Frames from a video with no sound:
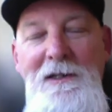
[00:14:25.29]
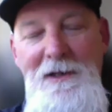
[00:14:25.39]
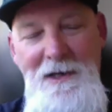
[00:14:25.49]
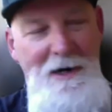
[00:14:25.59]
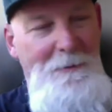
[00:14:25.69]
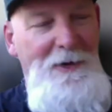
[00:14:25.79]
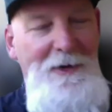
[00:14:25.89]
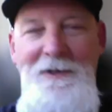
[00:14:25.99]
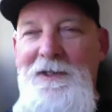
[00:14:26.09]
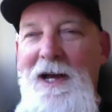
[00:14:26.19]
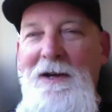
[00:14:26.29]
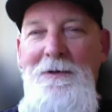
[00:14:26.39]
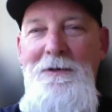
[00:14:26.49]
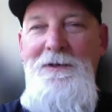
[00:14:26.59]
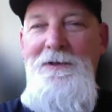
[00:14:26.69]
Look at our
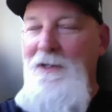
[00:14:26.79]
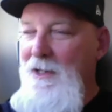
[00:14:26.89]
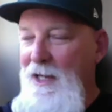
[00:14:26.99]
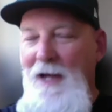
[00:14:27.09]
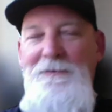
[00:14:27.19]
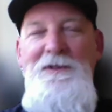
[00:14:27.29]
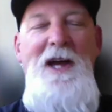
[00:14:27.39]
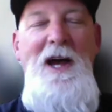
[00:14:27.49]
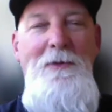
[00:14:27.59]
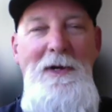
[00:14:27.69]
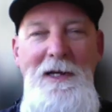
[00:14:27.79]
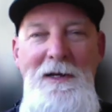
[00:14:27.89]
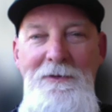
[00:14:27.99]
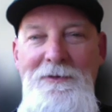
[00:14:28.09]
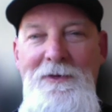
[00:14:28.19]
motorcycles. Look at the lifestyle we
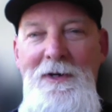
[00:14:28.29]
live.